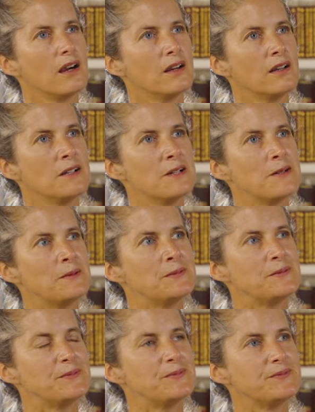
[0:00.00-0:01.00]

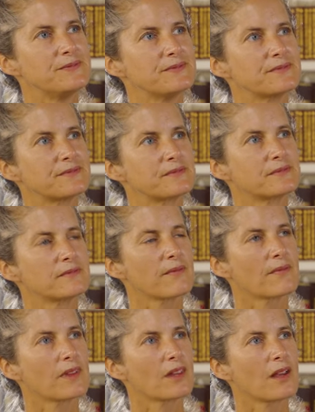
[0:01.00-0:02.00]
Um,
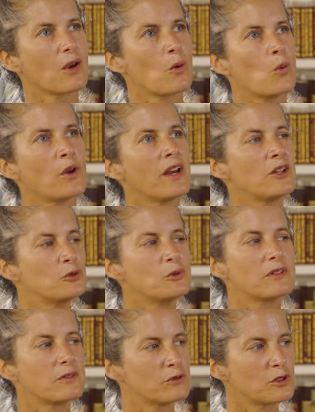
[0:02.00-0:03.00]
what I do
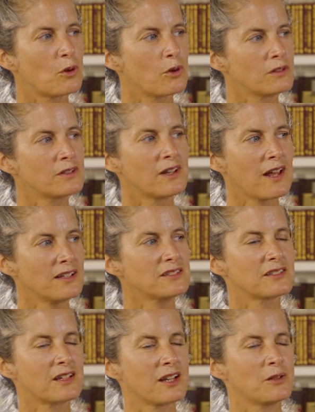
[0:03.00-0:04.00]
with the recorded
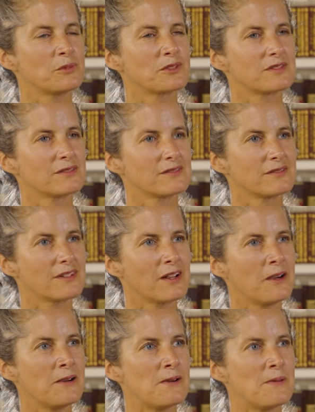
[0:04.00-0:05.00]
landscapes,
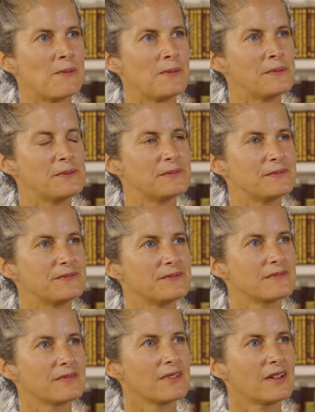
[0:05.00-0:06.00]
um,
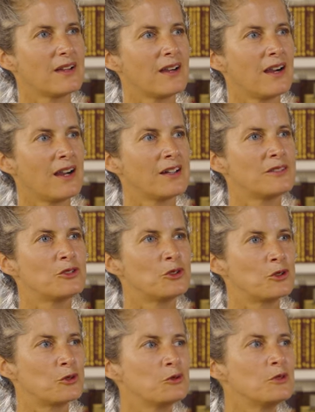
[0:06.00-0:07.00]
I
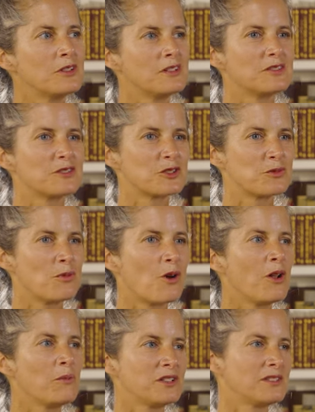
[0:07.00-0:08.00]
do a
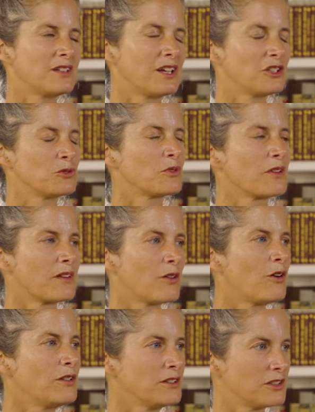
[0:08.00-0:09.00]
small meditation with the
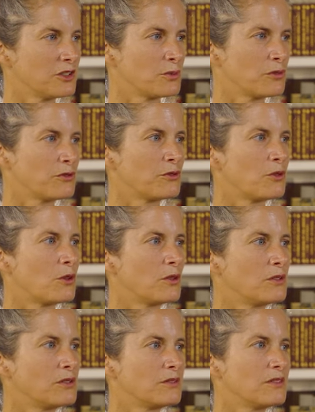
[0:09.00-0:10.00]
audience
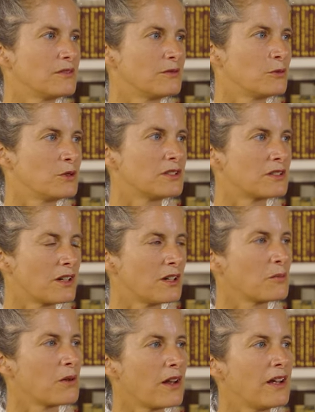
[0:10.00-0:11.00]
before we
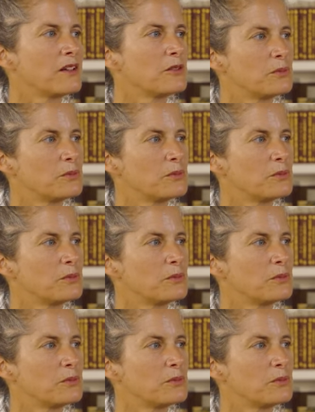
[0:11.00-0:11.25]
start playing the